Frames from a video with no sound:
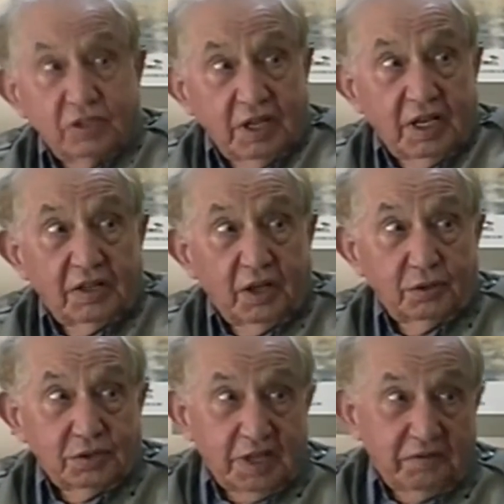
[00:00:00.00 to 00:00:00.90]
The engineer,
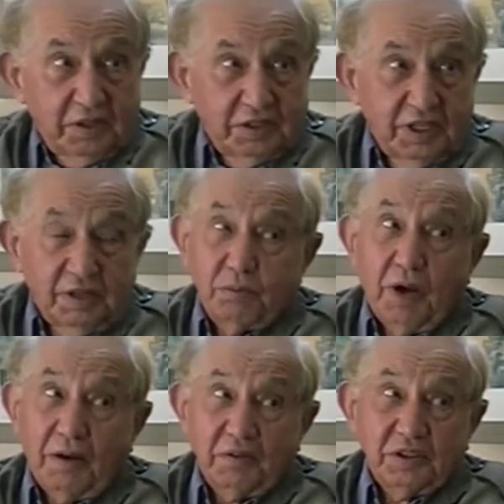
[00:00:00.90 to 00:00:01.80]
the old deaf engineer,
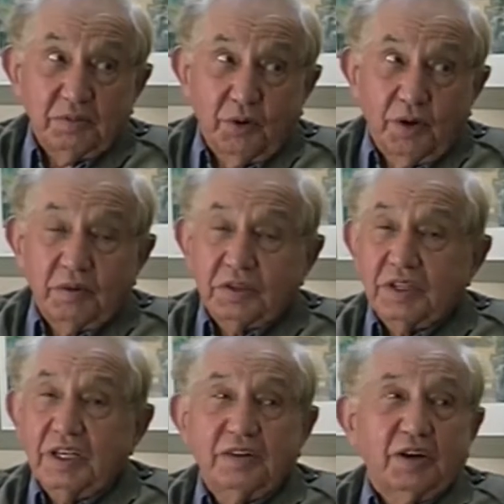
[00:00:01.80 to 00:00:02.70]
a marvellous boy
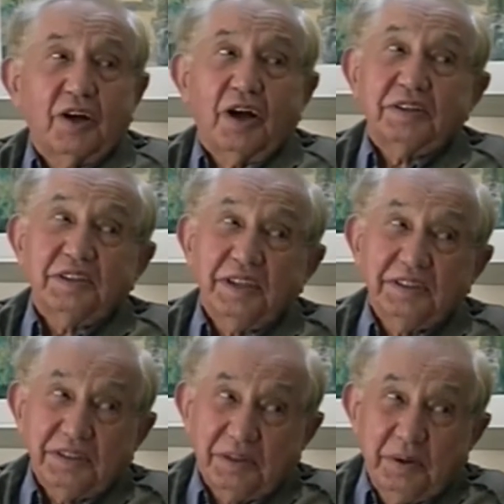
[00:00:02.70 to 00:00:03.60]
because he regarded
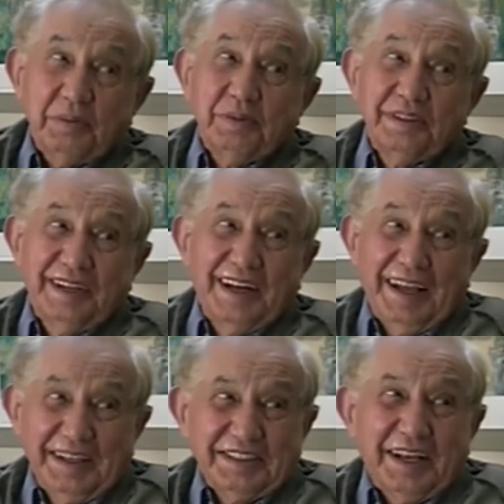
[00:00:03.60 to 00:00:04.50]
his equipment
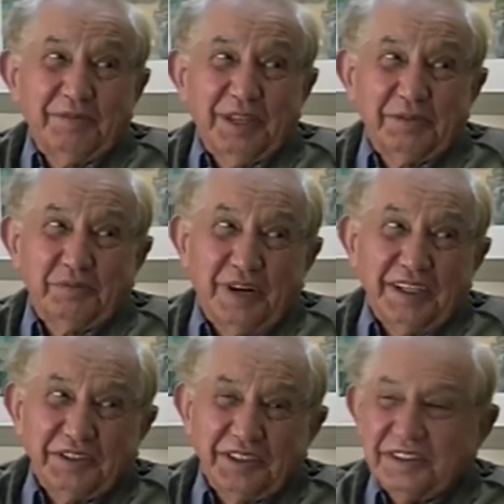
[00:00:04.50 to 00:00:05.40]
like something
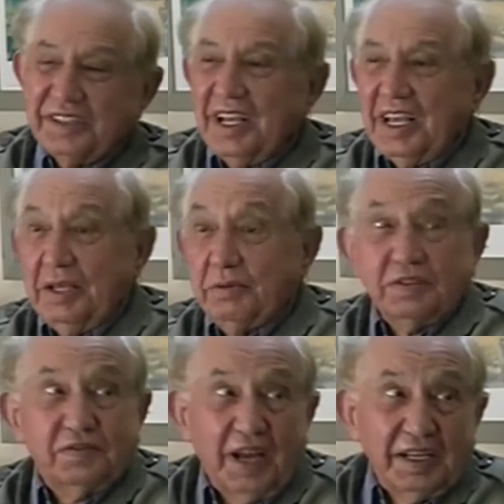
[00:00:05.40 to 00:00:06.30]
precious. He
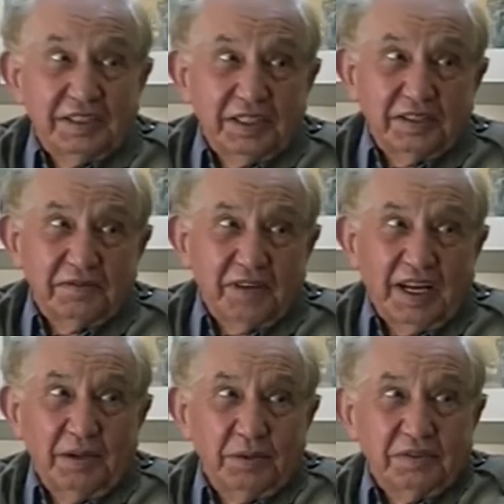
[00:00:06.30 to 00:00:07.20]
was fighting the
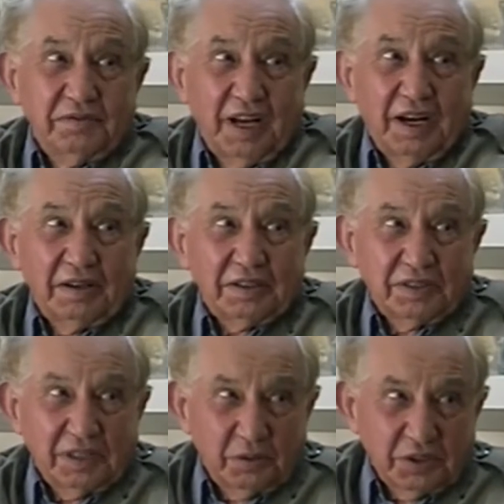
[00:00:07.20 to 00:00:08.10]
fire with a fire
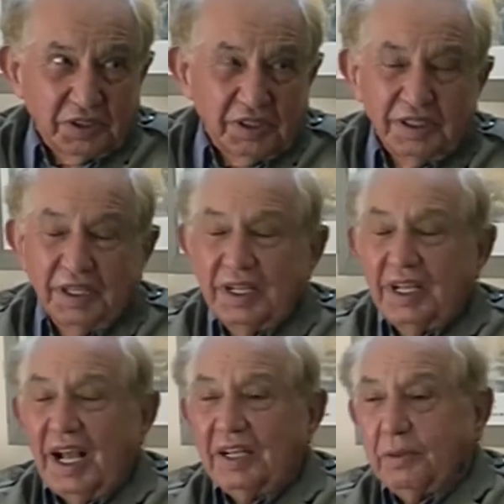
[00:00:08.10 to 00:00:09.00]
extinguisher,
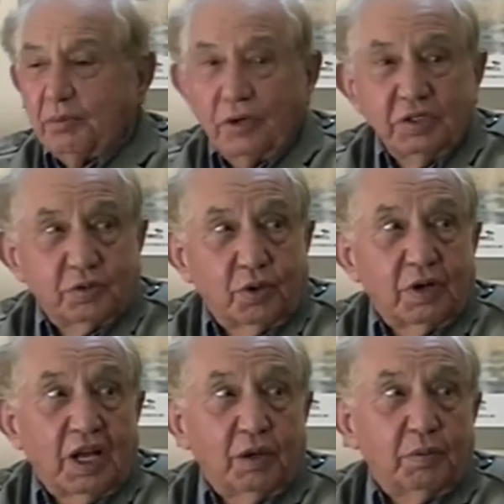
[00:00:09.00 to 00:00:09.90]
and the boys
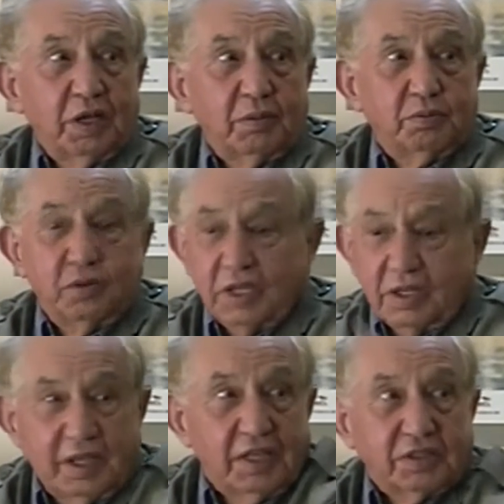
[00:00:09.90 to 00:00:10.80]
were all helping and
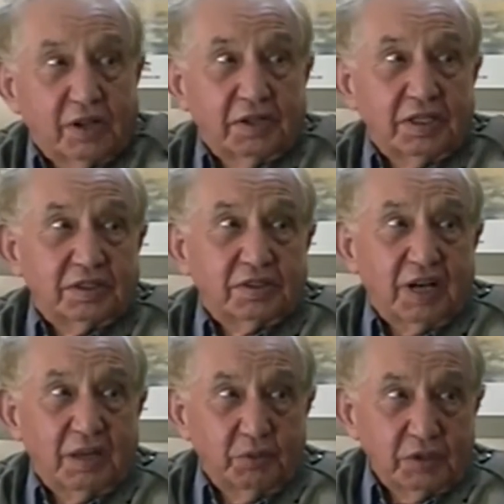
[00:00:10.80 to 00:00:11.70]
putting things on it to
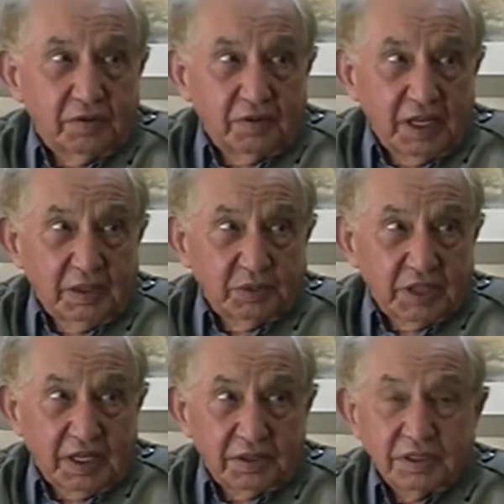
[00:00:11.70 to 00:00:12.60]
try and put the
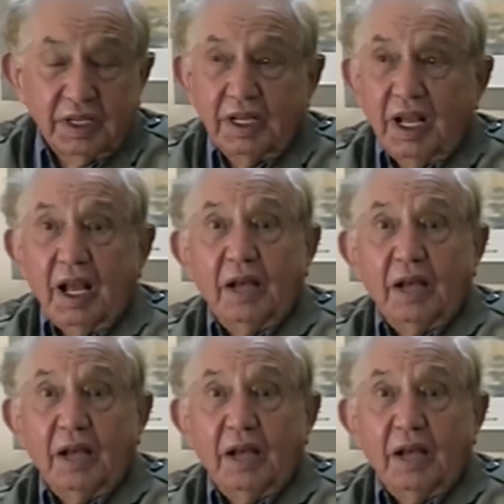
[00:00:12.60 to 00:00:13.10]
flames out.